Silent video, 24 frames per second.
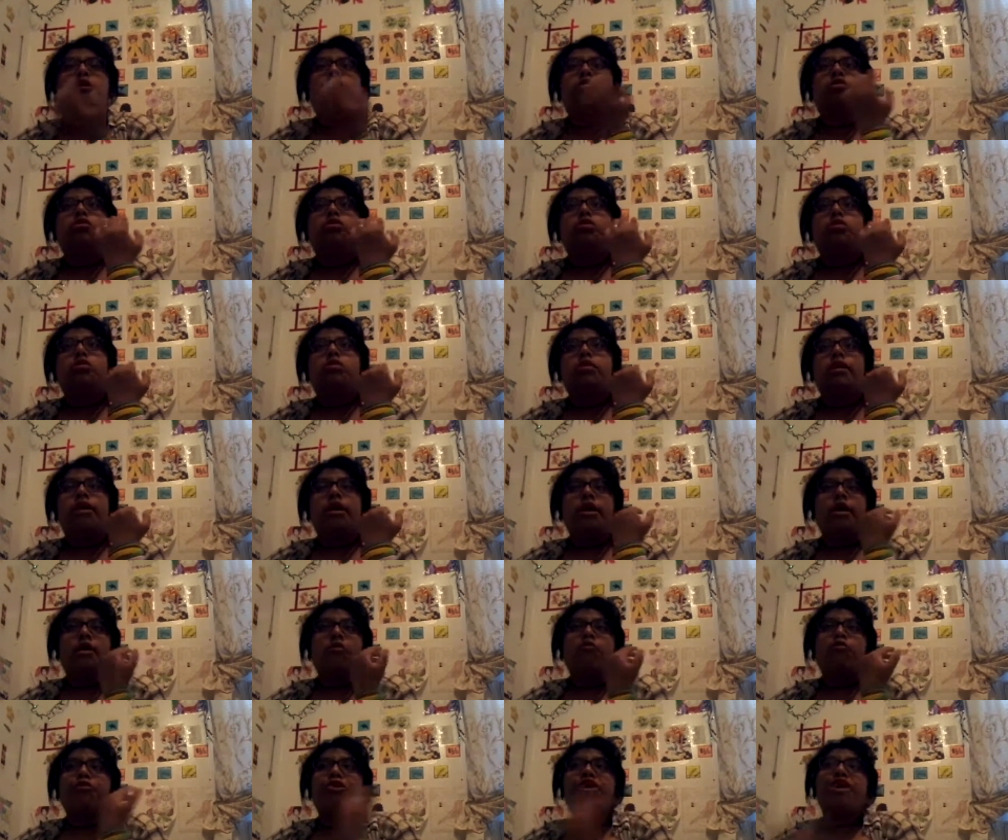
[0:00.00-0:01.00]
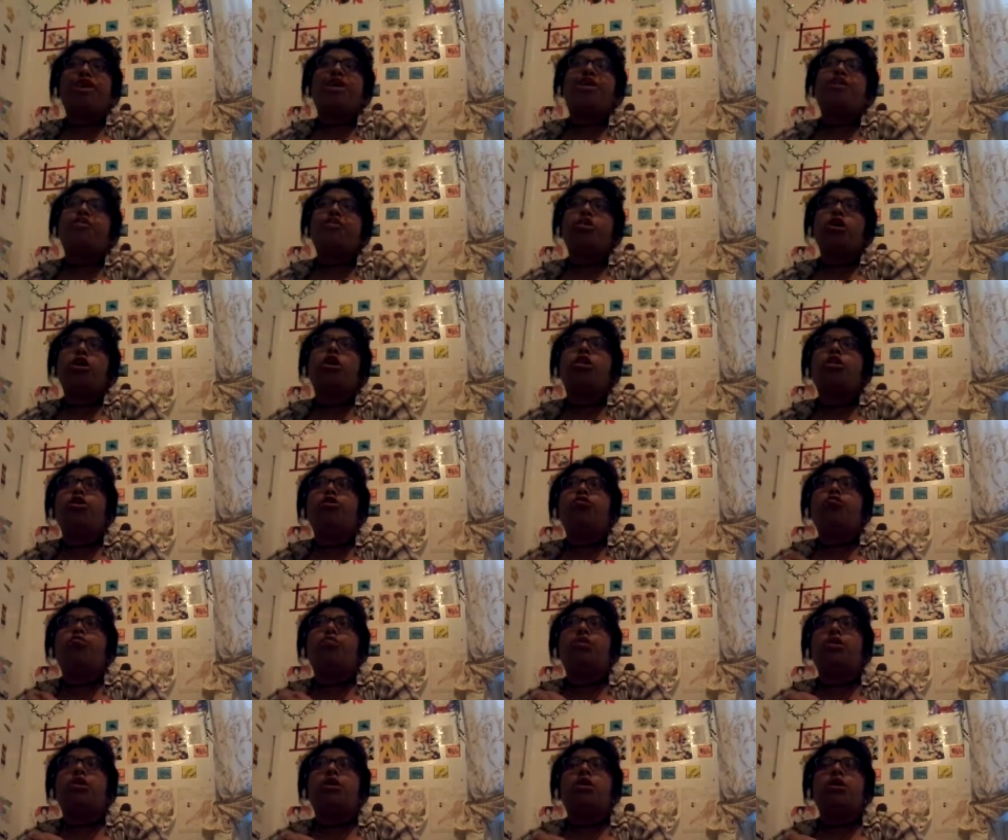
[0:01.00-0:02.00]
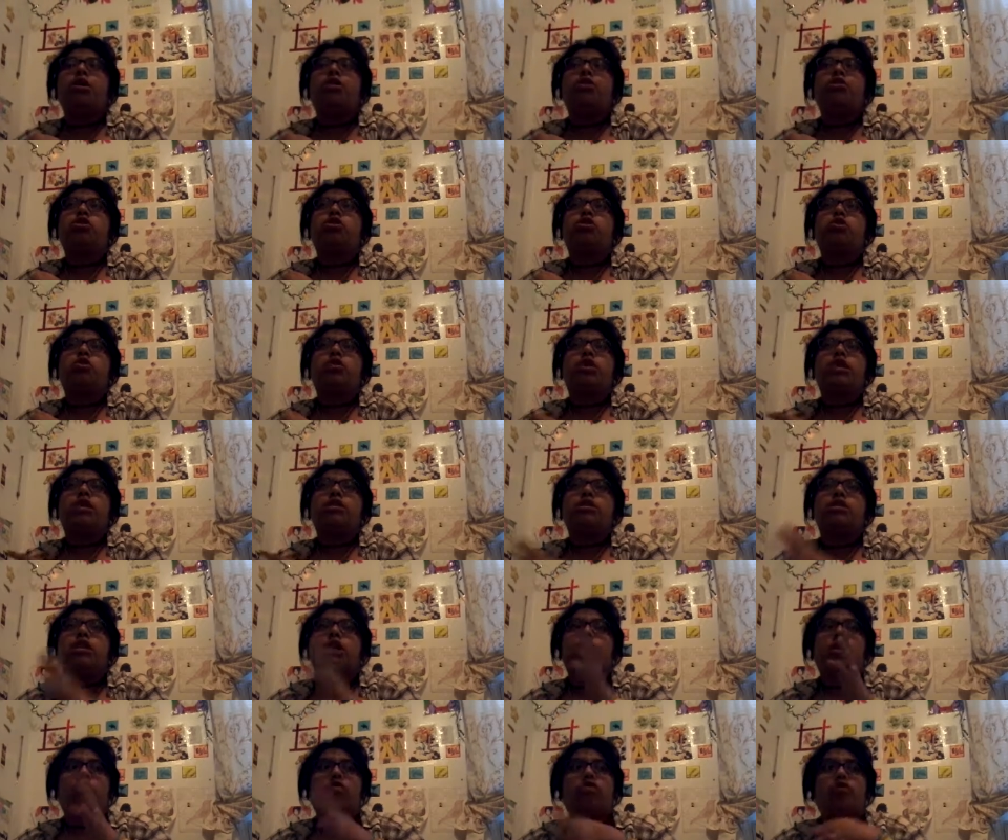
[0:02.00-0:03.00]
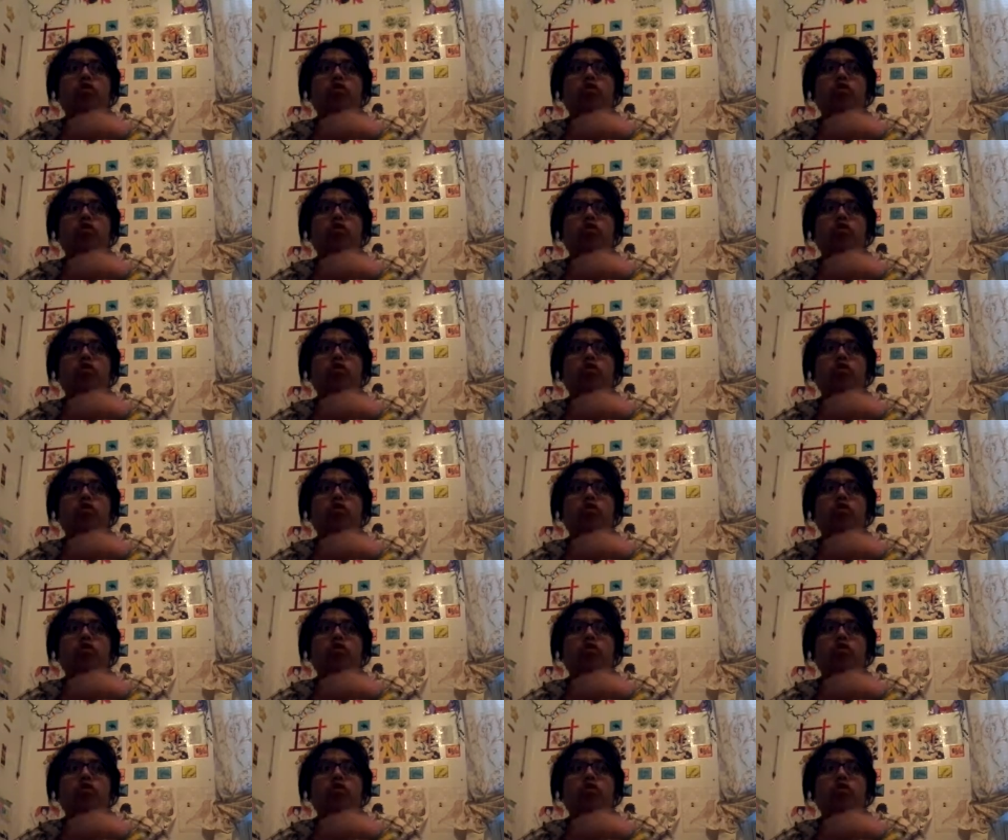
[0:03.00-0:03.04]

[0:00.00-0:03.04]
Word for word: So it weakened a little bit, and so that's how